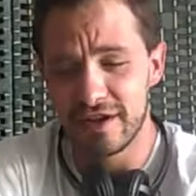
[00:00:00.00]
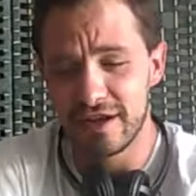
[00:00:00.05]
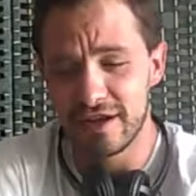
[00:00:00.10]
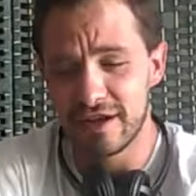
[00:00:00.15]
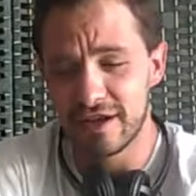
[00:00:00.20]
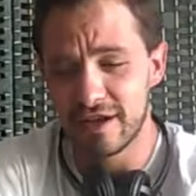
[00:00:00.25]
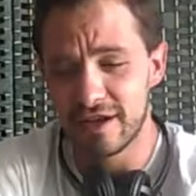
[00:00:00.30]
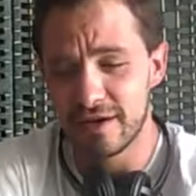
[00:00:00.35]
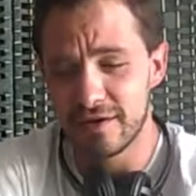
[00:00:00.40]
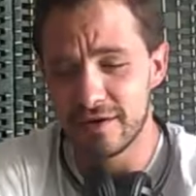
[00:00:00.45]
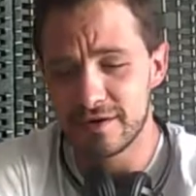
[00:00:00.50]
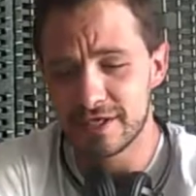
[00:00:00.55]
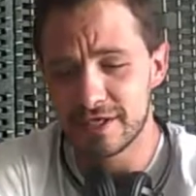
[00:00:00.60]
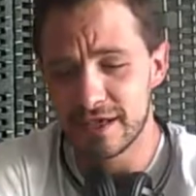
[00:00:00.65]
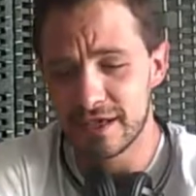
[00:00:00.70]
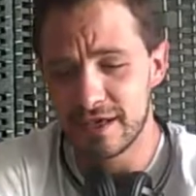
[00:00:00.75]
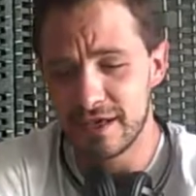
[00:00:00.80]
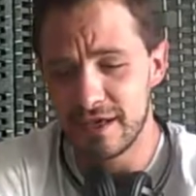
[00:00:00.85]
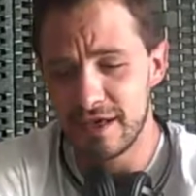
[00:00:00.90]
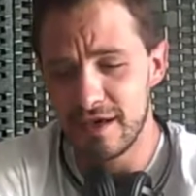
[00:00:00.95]
and I was
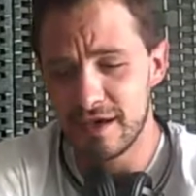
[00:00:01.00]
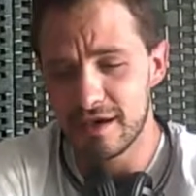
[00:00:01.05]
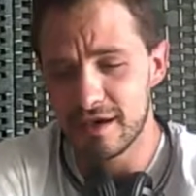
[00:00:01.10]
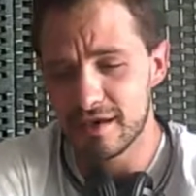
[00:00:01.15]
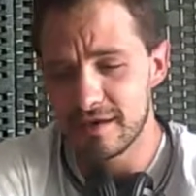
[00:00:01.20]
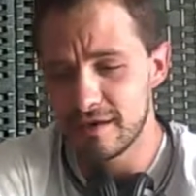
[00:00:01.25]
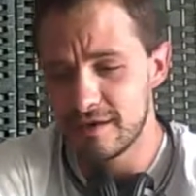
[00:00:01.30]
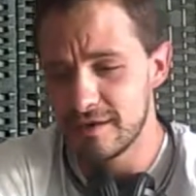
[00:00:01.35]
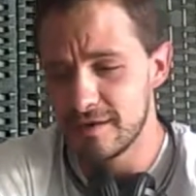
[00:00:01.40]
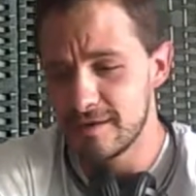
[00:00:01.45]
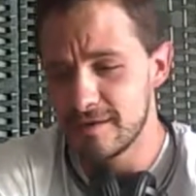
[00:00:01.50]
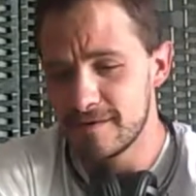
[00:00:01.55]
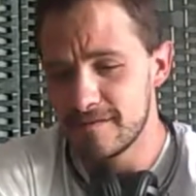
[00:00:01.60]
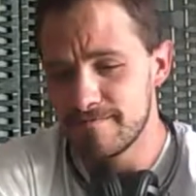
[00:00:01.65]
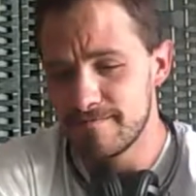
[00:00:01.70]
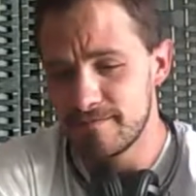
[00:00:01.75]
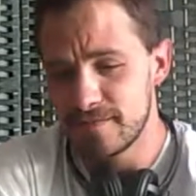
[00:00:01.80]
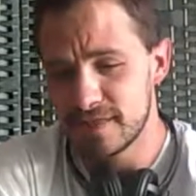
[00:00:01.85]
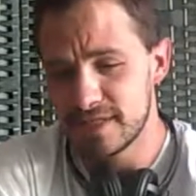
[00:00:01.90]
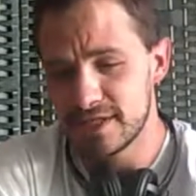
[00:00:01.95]
like, yeah,
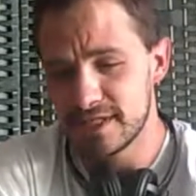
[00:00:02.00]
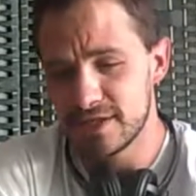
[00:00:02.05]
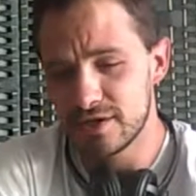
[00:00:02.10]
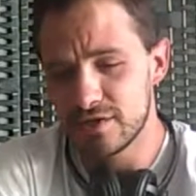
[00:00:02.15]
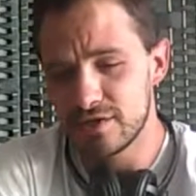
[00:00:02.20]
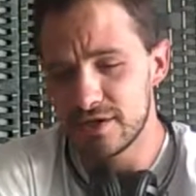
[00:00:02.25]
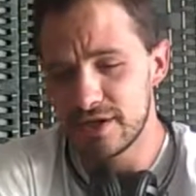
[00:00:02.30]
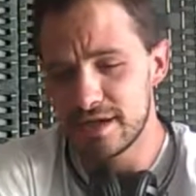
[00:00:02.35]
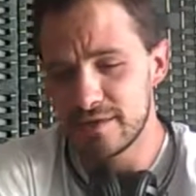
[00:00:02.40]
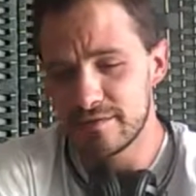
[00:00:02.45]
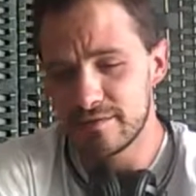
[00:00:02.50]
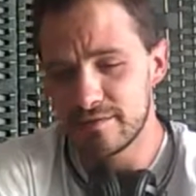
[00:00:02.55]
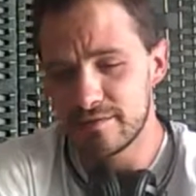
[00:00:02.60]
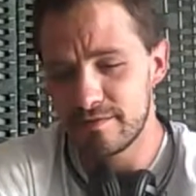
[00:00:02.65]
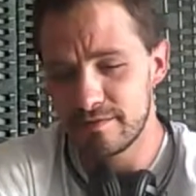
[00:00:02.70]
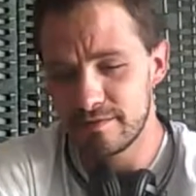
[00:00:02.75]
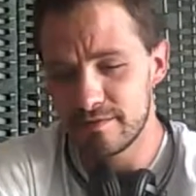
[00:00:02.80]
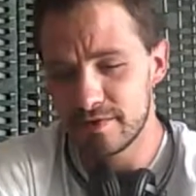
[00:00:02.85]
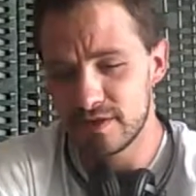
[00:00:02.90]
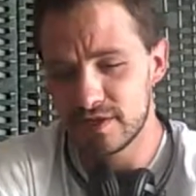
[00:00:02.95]
this is a great
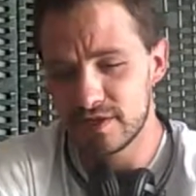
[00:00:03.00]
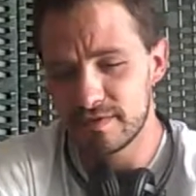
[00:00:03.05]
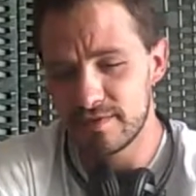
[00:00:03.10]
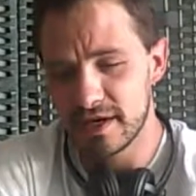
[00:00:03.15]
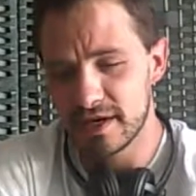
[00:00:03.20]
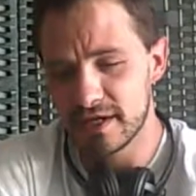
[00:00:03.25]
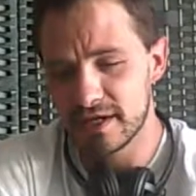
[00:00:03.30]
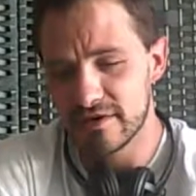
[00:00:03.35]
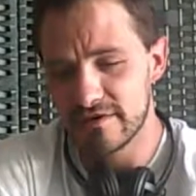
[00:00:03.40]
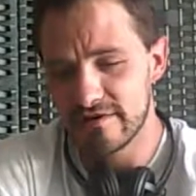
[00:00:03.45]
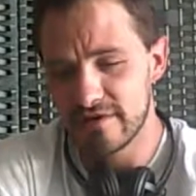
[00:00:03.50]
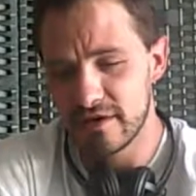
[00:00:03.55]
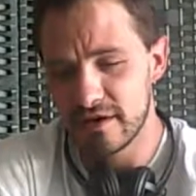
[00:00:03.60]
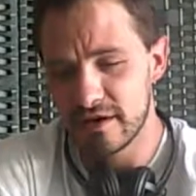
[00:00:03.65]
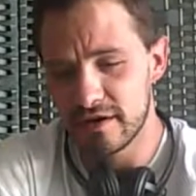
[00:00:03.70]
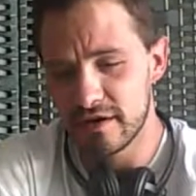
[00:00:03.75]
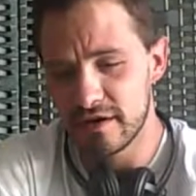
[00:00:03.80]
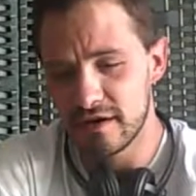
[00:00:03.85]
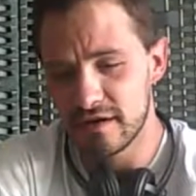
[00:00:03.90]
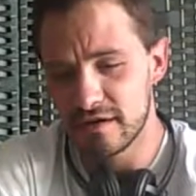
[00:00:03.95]
perspective
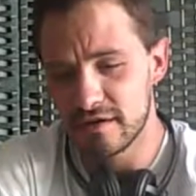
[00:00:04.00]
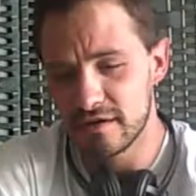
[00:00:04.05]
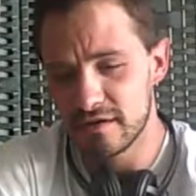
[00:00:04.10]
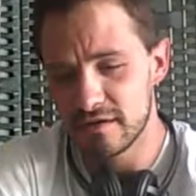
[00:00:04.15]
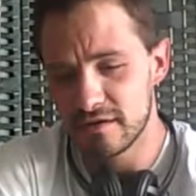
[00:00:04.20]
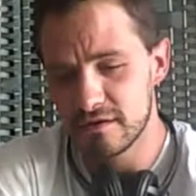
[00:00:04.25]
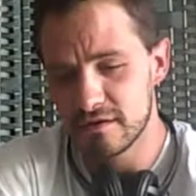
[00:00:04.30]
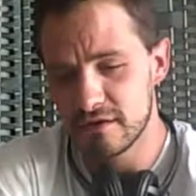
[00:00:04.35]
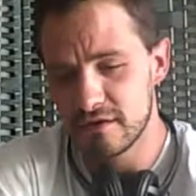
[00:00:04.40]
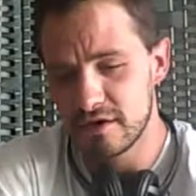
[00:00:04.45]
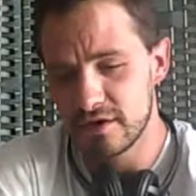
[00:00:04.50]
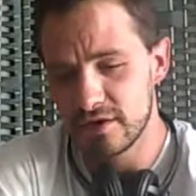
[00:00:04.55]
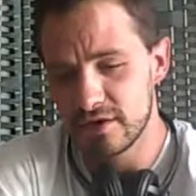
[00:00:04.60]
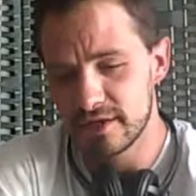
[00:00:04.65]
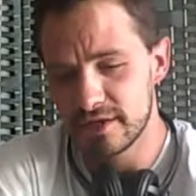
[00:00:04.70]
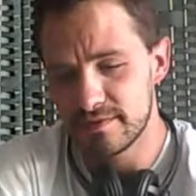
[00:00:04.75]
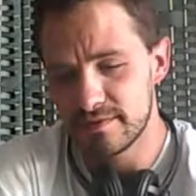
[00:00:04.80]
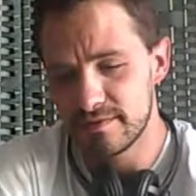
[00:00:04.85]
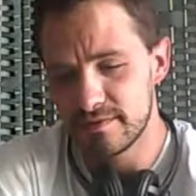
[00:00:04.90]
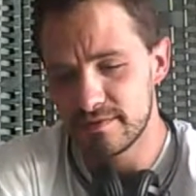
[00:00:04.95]
on all
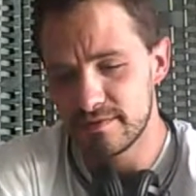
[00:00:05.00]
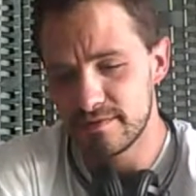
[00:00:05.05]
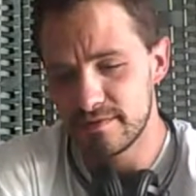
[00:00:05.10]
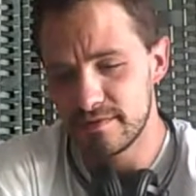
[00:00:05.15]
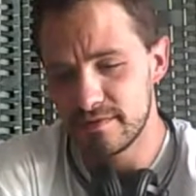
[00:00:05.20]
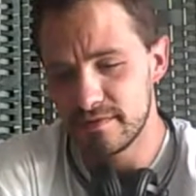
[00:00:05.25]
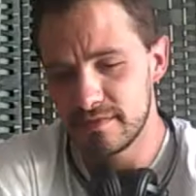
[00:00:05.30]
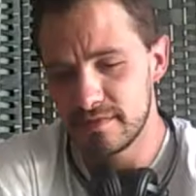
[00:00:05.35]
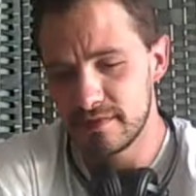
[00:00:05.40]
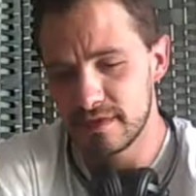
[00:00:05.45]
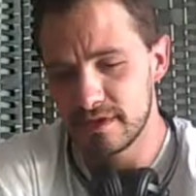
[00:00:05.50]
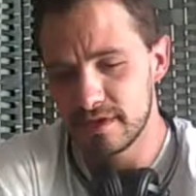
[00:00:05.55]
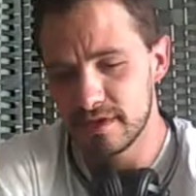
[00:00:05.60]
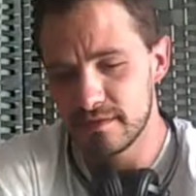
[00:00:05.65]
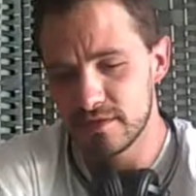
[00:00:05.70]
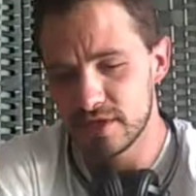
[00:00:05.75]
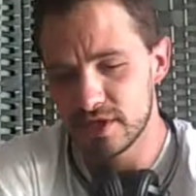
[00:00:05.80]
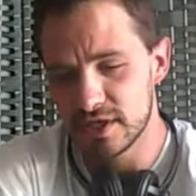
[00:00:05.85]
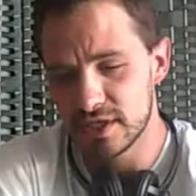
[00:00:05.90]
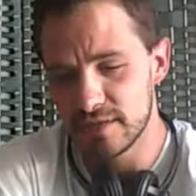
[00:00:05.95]
these dumb
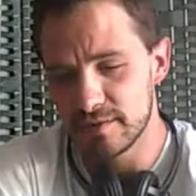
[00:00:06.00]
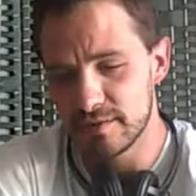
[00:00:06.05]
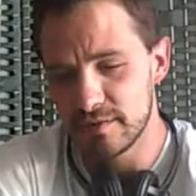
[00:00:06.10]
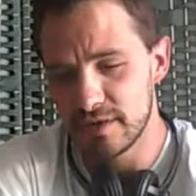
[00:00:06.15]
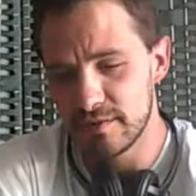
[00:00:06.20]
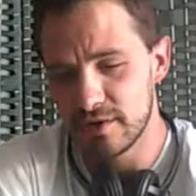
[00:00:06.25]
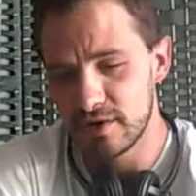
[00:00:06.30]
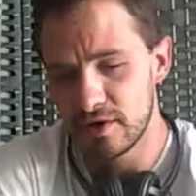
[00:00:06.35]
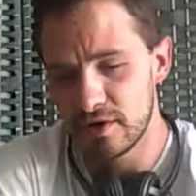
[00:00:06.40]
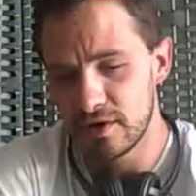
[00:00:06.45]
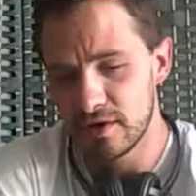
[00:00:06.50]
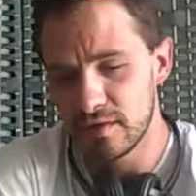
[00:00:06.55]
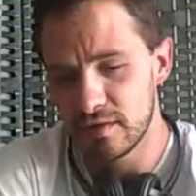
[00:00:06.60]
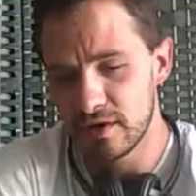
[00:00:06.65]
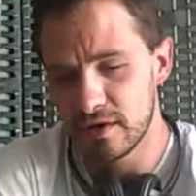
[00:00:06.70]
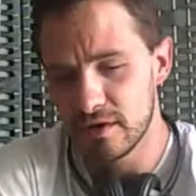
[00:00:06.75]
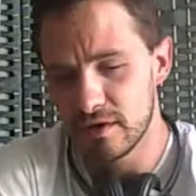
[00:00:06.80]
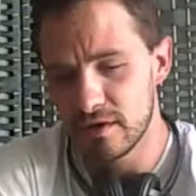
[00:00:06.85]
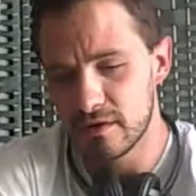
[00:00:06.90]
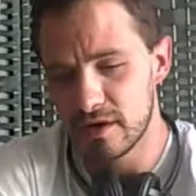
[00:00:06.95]
shits playing
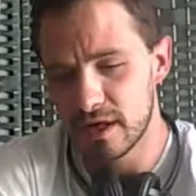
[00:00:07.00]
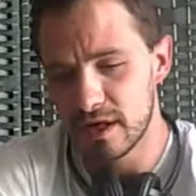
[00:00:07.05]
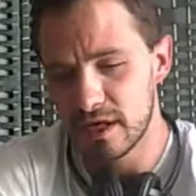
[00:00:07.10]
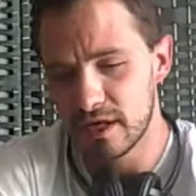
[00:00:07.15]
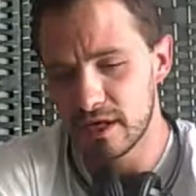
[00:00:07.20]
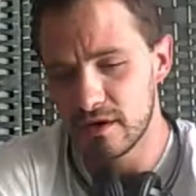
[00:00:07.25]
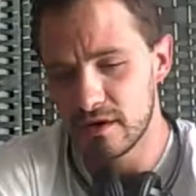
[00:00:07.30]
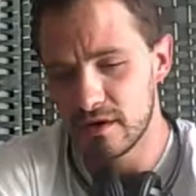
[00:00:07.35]
Pokemon Go right now.